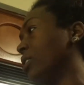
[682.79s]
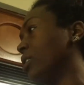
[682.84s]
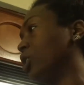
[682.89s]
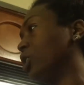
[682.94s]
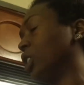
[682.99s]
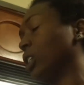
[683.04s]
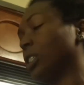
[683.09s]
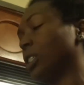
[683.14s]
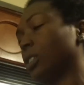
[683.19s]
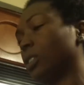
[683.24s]

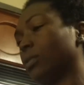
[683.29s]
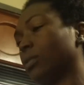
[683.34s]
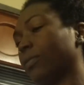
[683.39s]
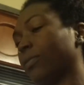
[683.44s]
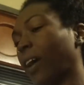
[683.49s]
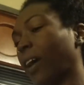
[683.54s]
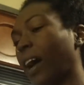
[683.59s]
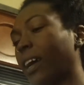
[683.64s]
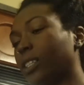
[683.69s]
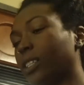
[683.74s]
just
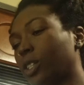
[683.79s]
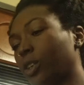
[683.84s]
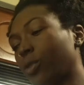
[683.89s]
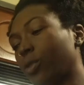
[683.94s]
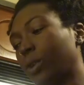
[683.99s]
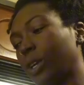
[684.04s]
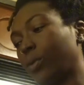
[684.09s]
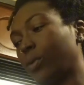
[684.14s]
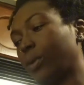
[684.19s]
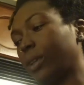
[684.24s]

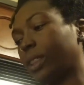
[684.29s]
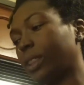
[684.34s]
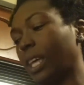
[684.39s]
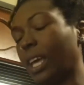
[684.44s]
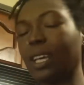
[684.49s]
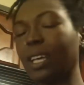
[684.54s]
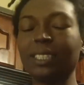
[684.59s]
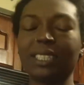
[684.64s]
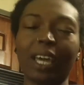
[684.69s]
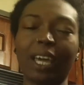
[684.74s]
fine-tuning with
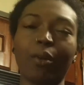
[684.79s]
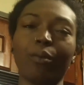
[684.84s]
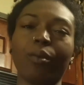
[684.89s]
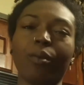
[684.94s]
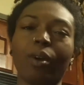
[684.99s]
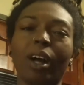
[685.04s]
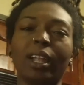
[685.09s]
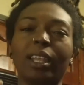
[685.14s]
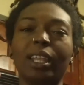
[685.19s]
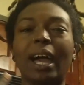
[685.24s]
things that
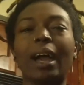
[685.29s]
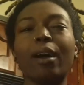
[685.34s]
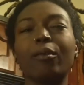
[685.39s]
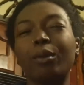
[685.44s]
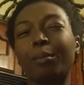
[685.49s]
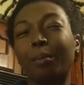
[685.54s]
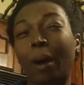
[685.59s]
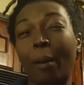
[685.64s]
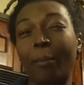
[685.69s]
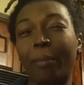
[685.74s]
align
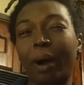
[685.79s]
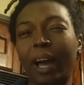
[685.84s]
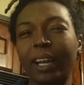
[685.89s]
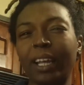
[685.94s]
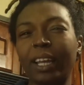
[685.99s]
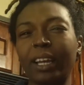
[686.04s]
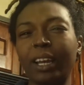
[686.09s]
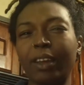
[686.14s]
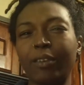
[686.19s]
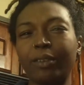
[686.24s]
with my
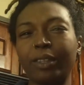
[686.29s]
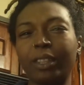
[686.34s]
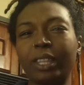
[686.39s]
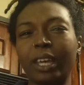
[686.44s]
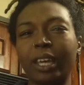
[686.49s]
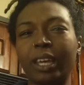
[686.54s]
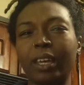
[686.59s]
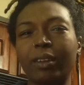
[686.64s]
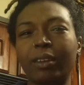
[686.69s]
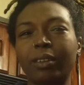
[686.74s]
body and
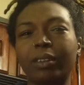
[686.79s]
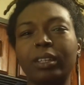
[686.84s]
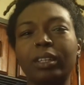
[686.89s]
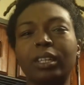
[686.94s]
everything,